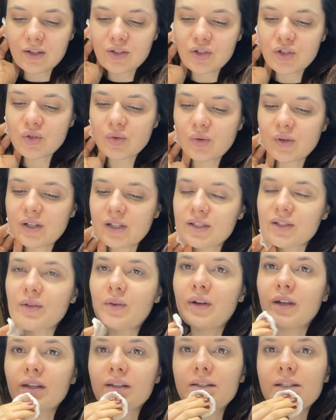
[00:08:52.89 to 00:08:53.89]
Joy is
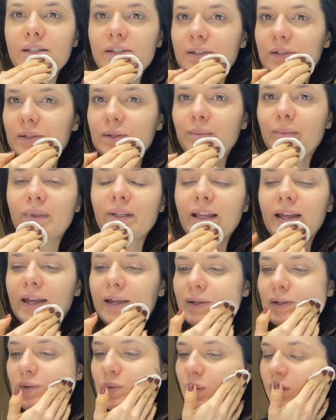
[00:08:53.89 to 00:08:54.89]
going to
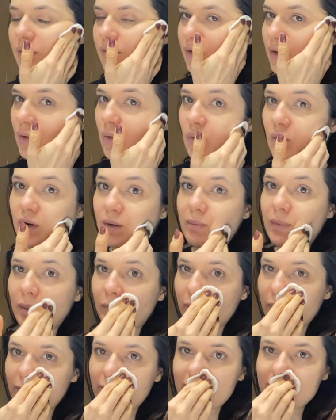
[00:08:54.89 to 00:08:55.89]
plant one of the core
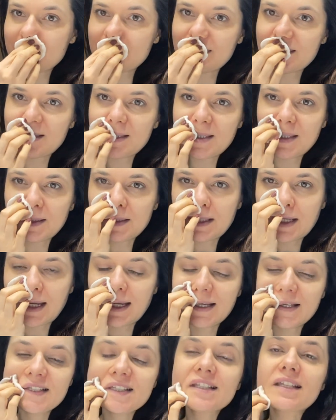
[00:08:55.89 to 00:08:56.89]
memories, and she
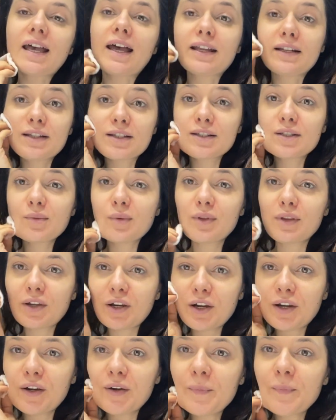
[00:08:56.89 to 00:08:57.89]
takes sadness with
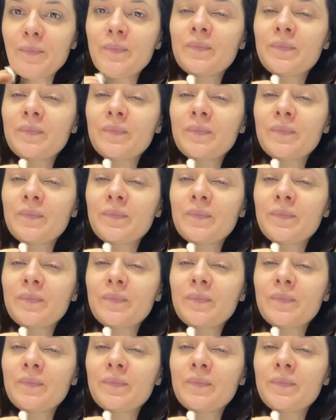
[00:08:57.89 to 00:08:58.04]
her,